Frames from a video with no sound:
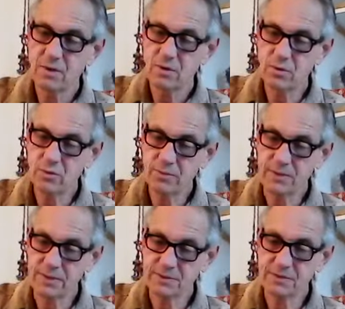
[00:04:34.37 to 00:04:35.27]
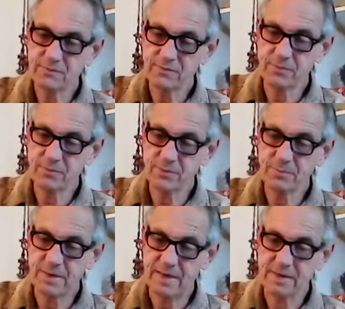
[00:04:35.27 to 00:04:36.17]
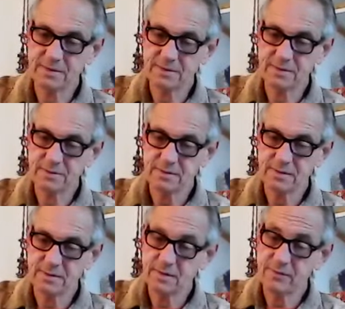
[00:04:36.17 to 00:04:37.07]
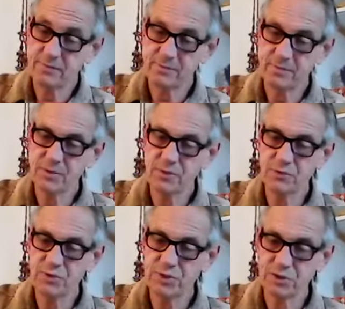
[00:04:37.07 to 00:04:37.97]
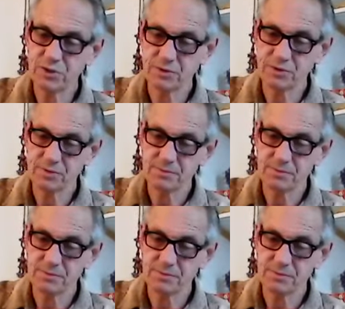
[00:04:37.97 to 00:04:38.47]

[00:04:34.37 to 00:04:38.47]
always from the past, from the conditioned.